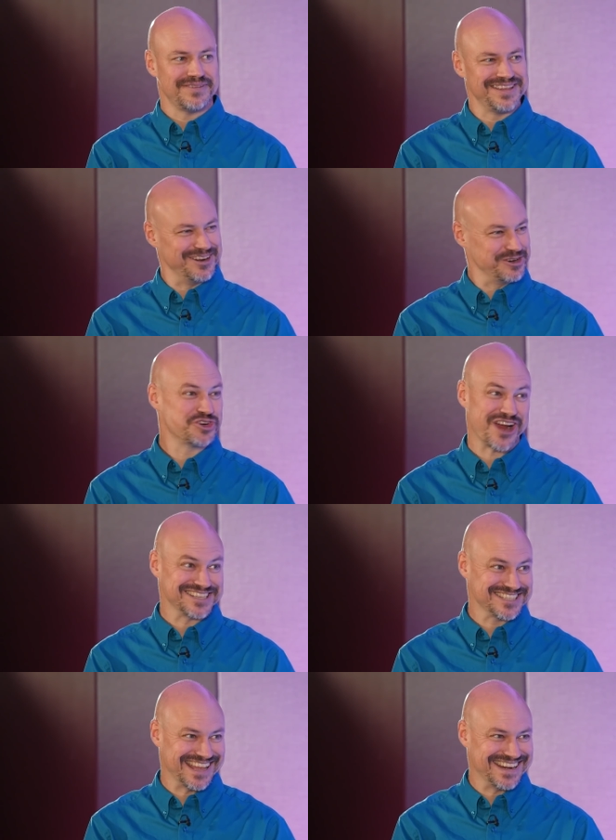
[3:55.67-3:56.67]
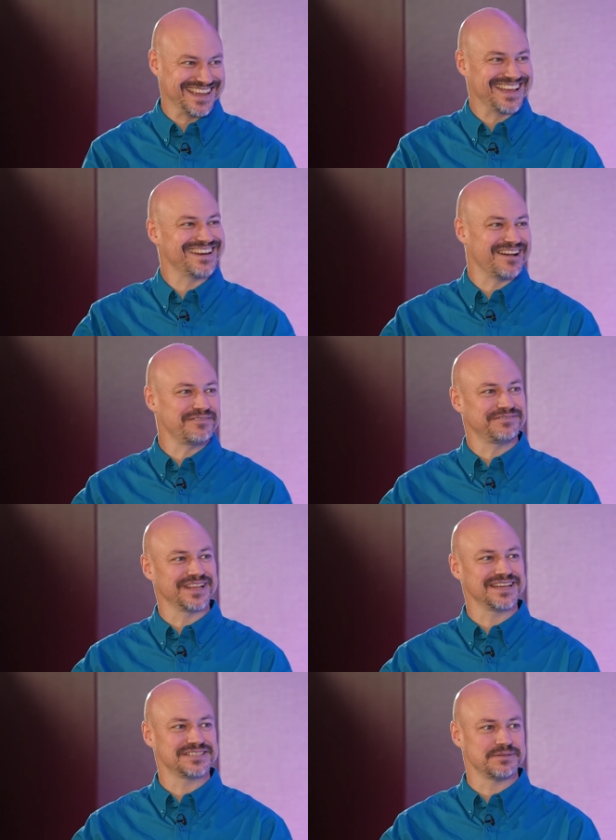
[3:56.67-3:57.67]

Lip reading: you know, translating it hopefully